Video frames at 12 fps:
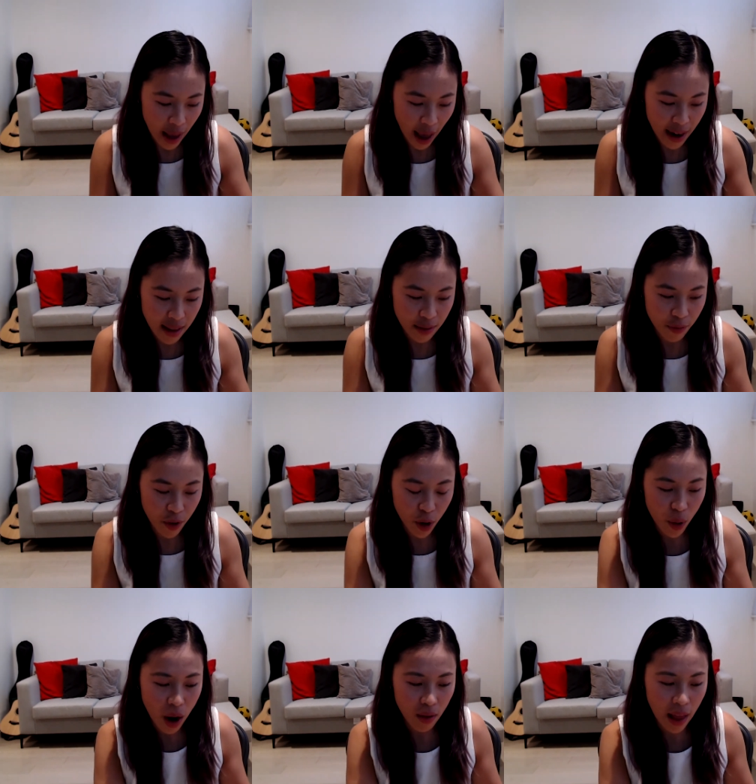And then
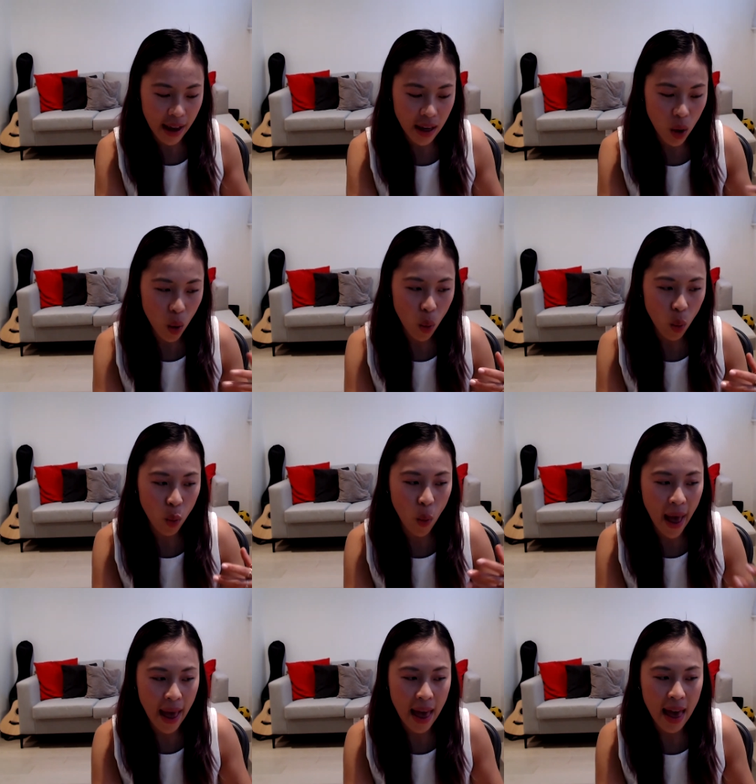figure out like
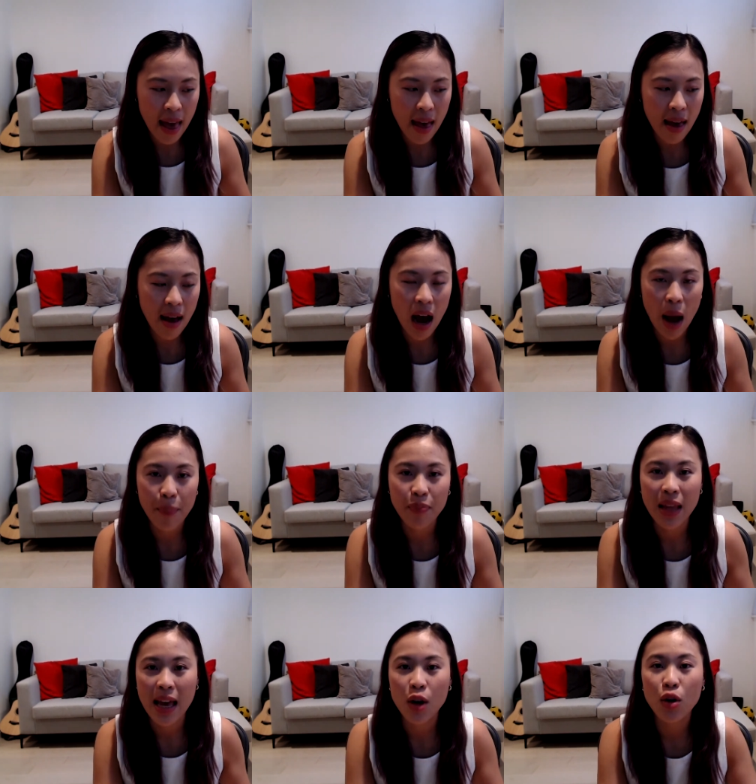where
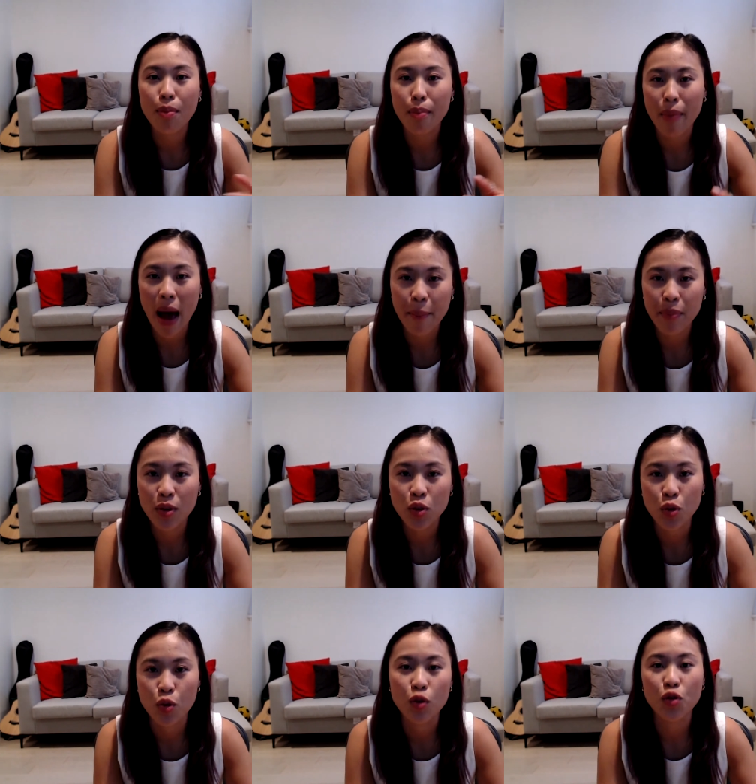they could map
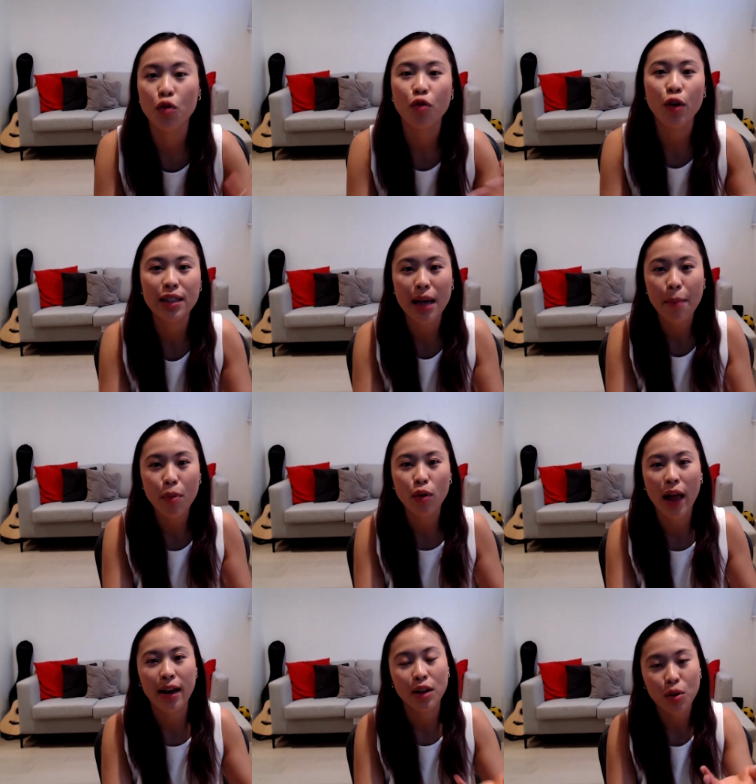to. So for example,
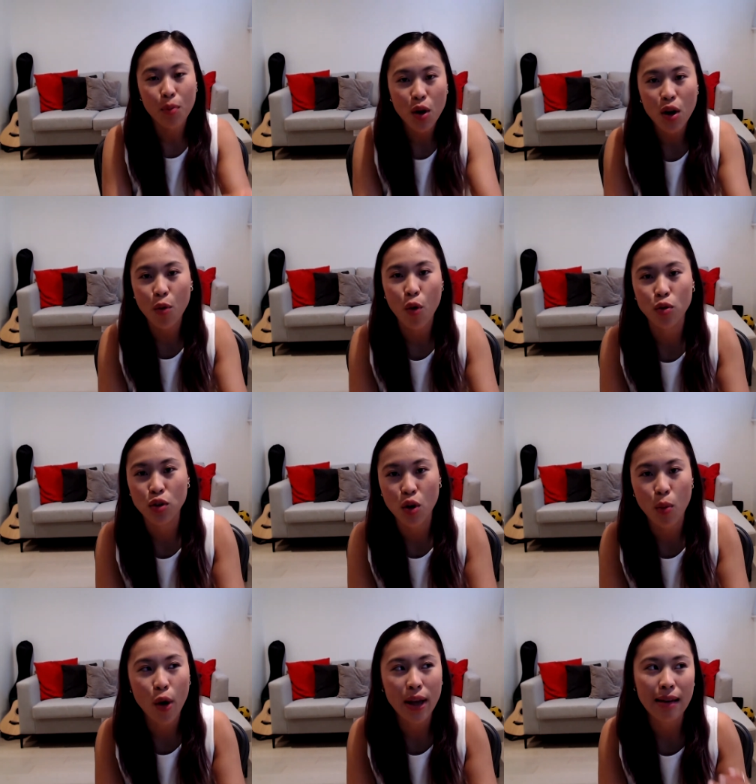like a community role, to your
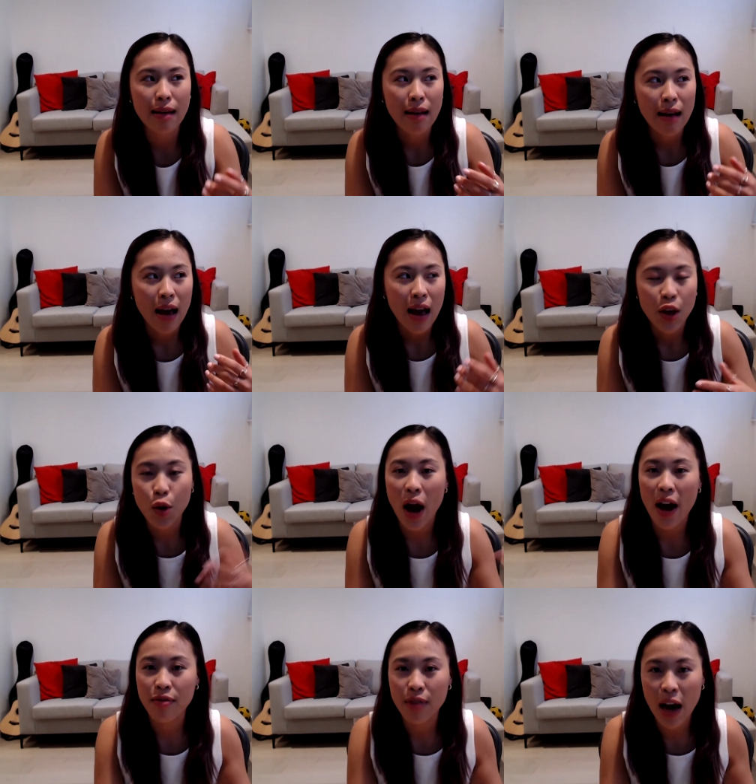point,
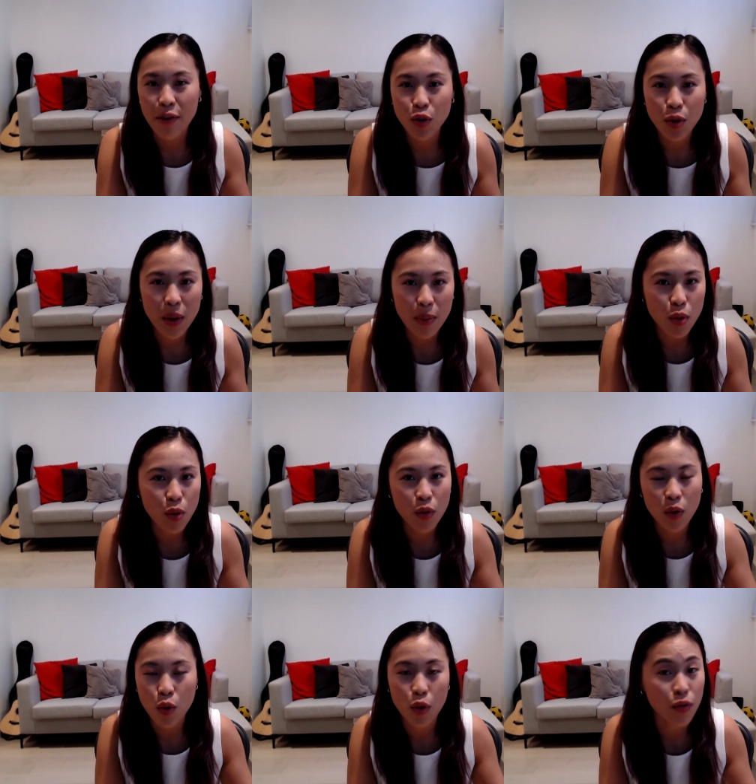I've known
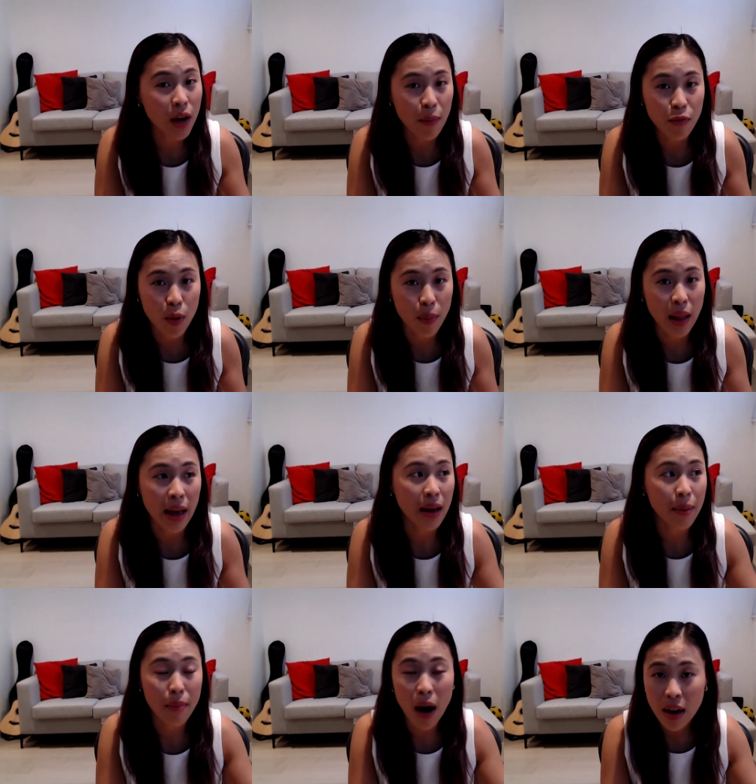people who've come from
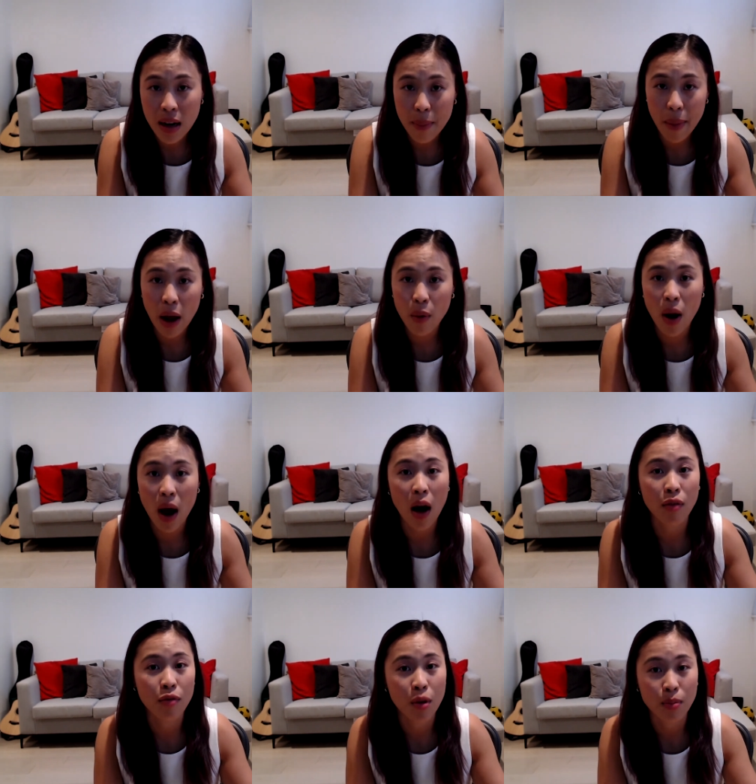like marketing
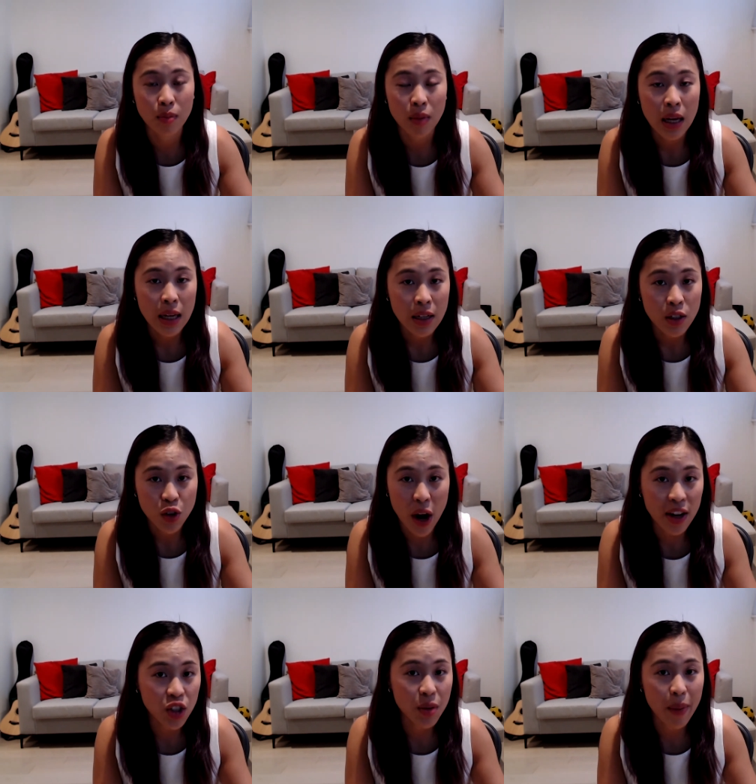background, from
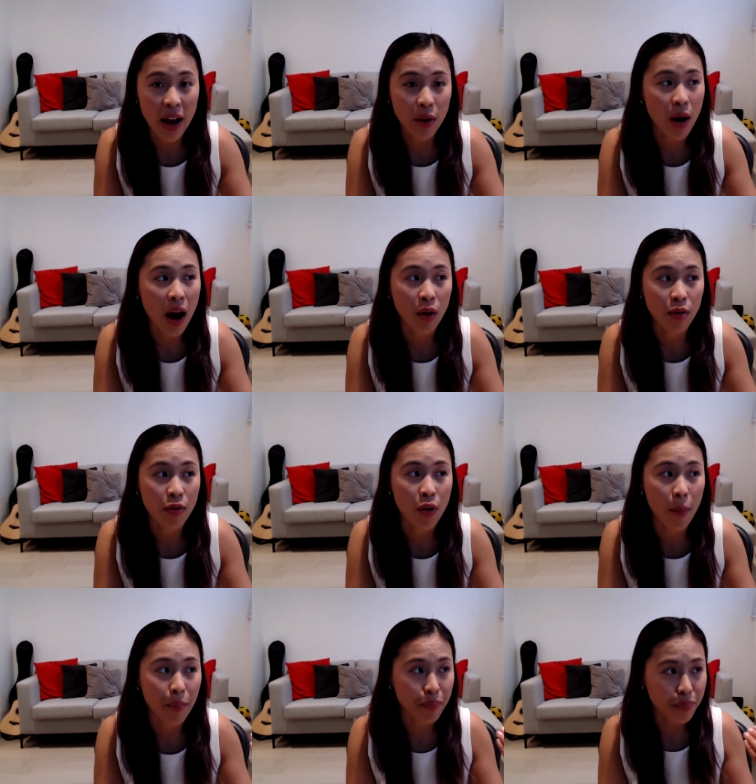strategy background,
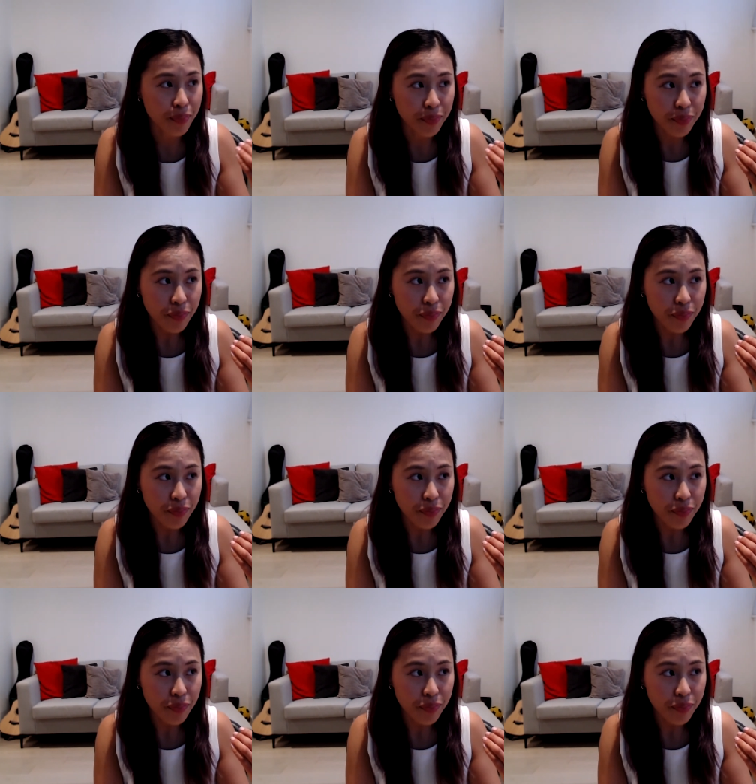from